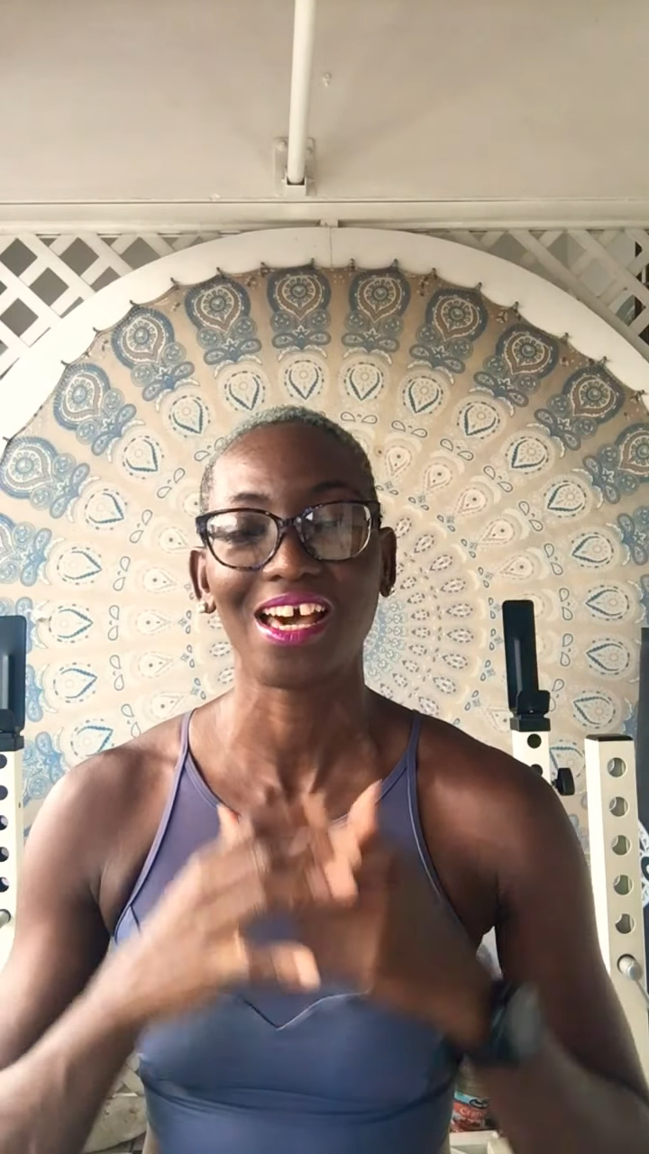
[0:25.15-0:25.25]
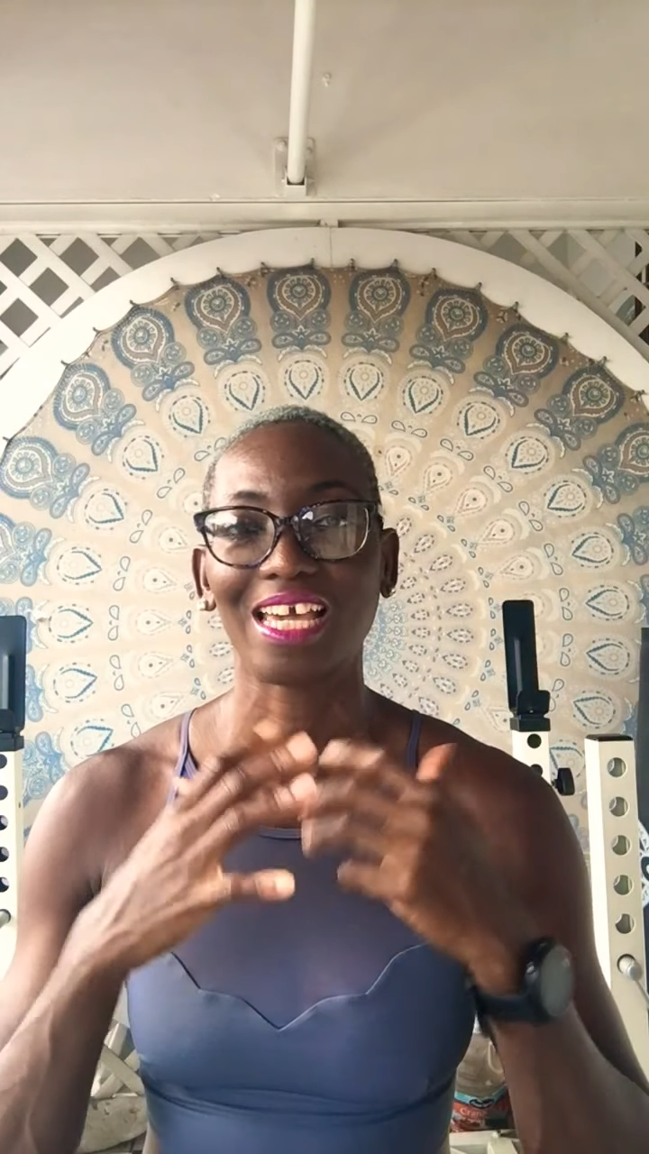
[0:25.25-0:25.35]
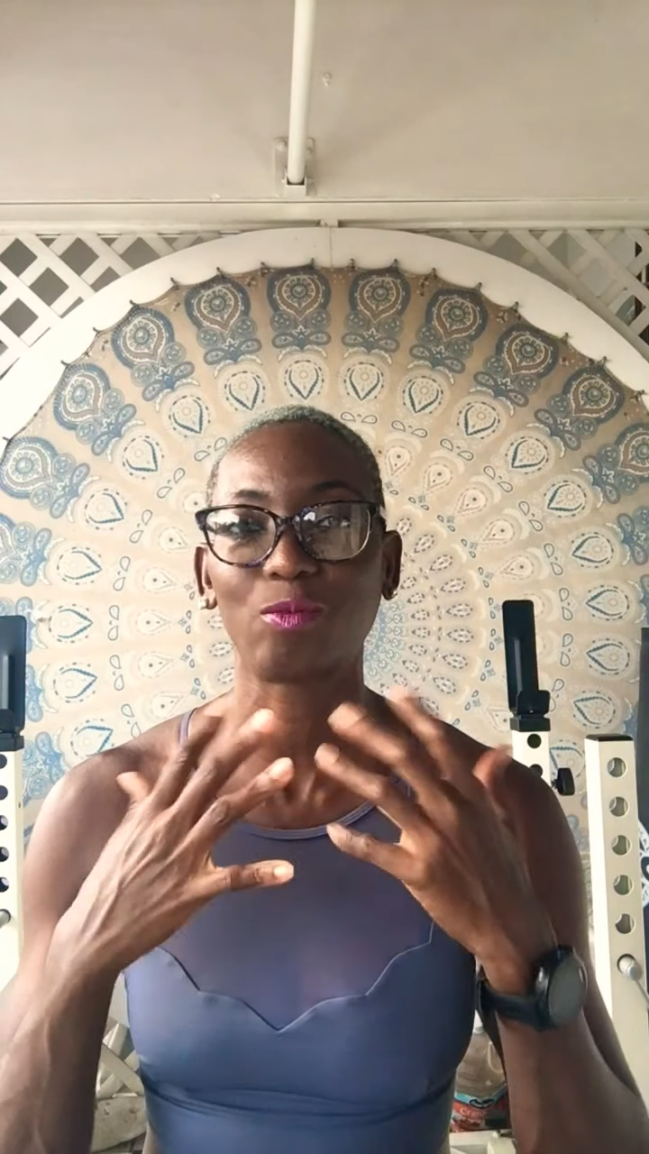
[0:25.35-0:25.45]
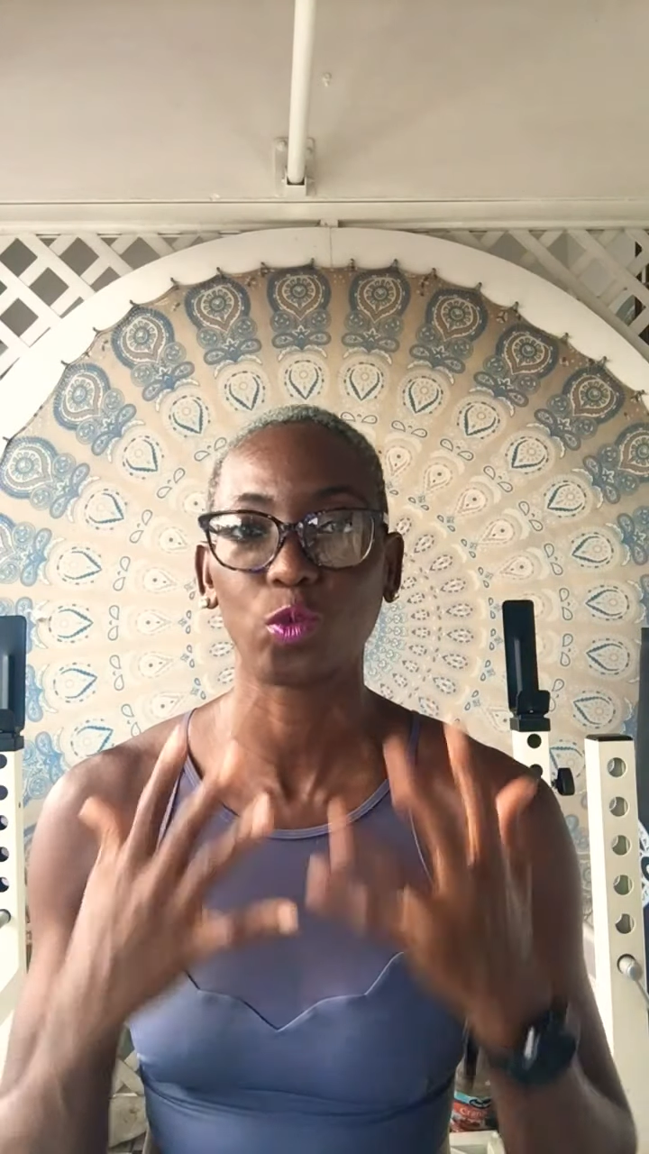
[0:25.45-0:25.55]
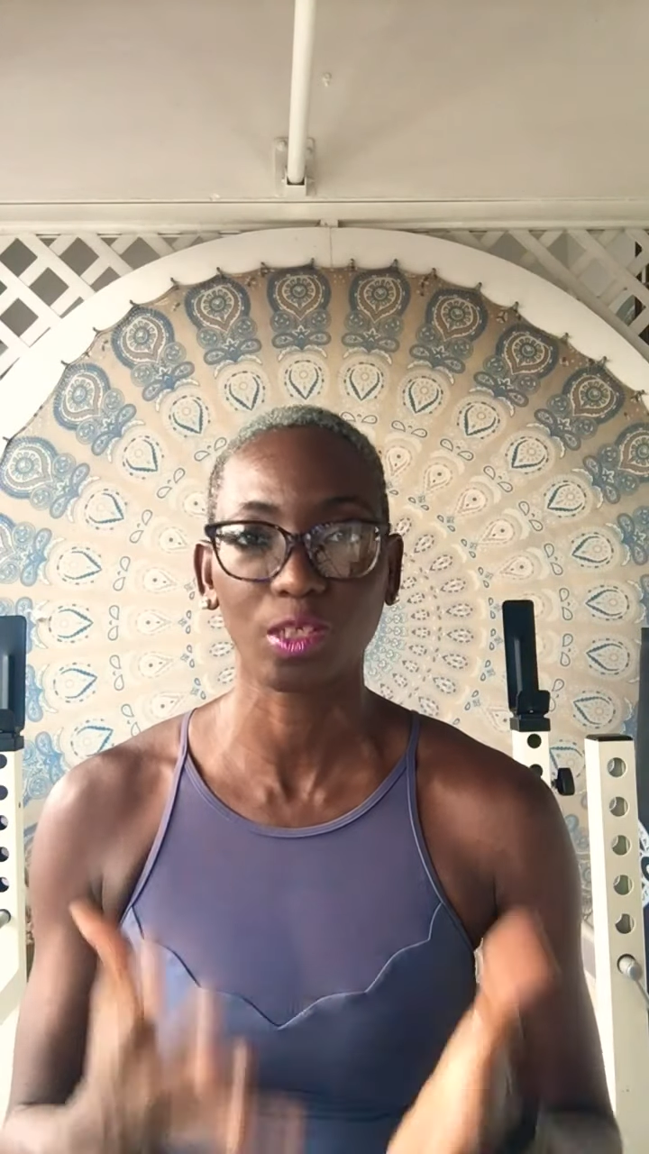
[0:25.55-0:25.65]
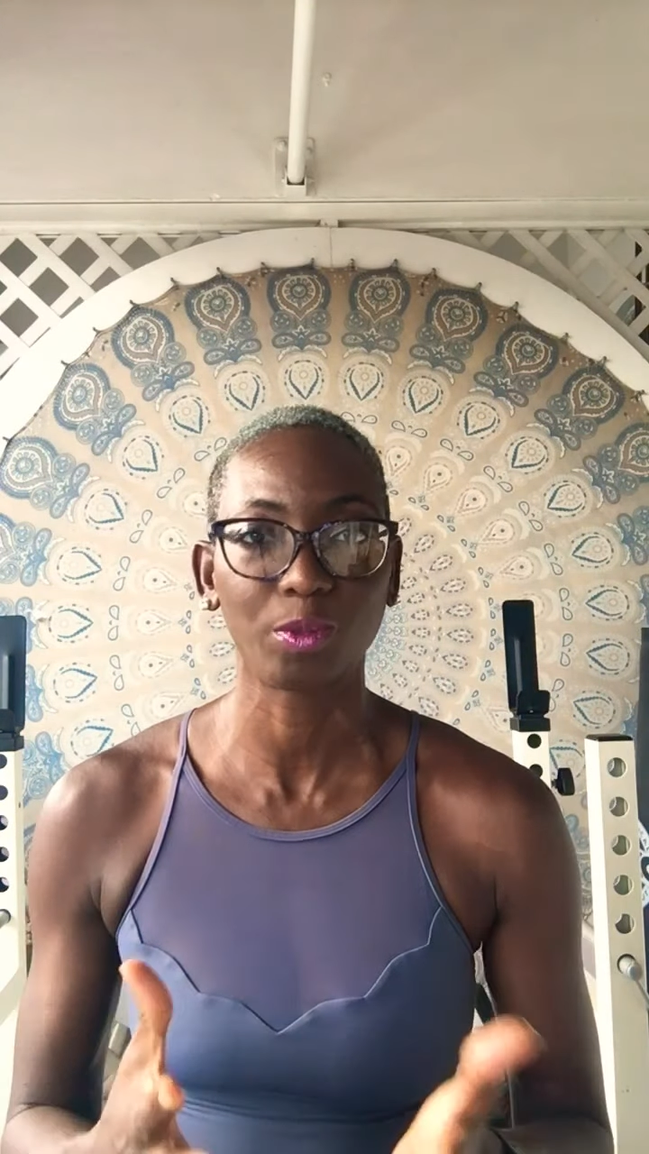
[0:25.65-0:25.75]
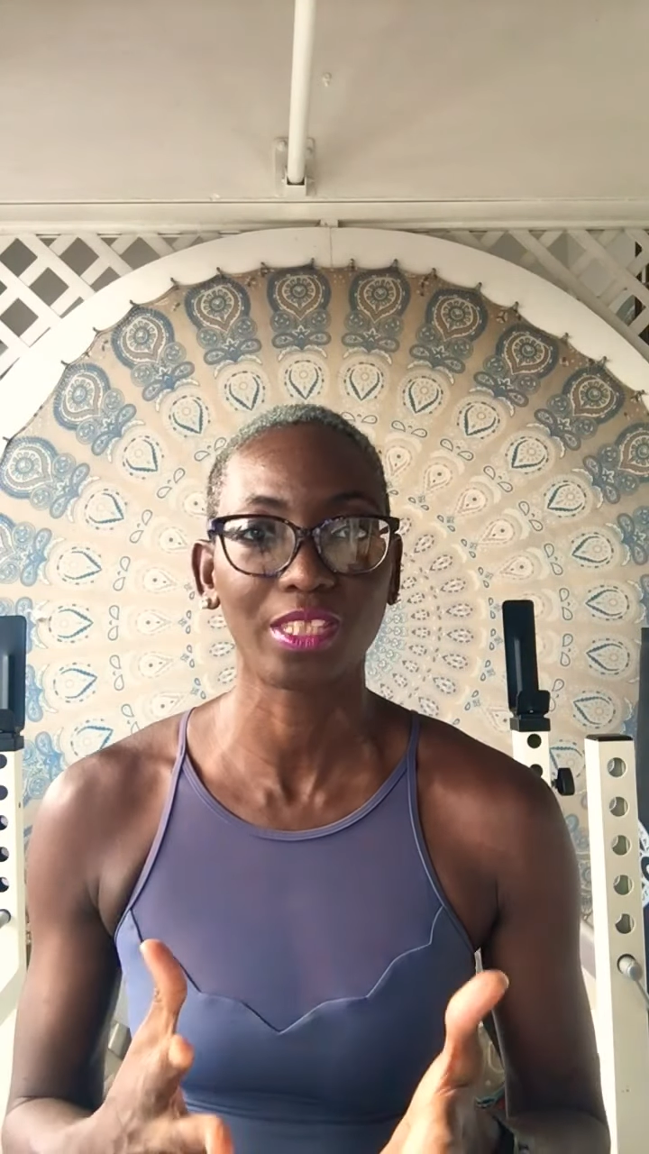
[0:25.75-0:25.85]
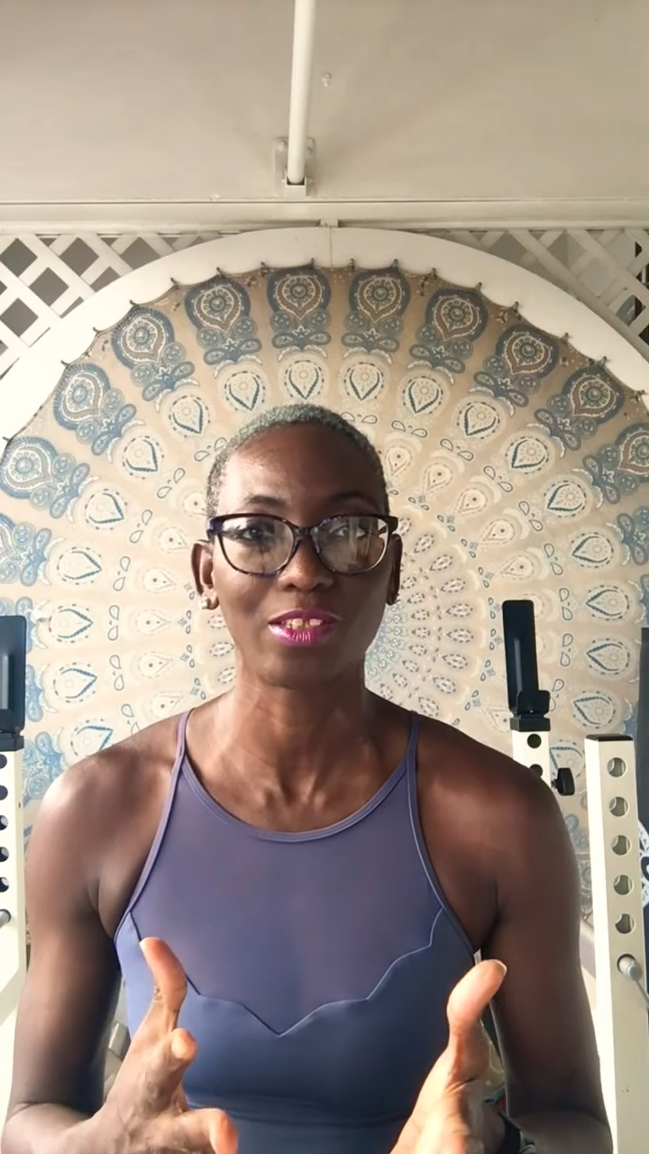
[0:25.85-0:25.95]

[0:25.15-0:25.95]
I woke up with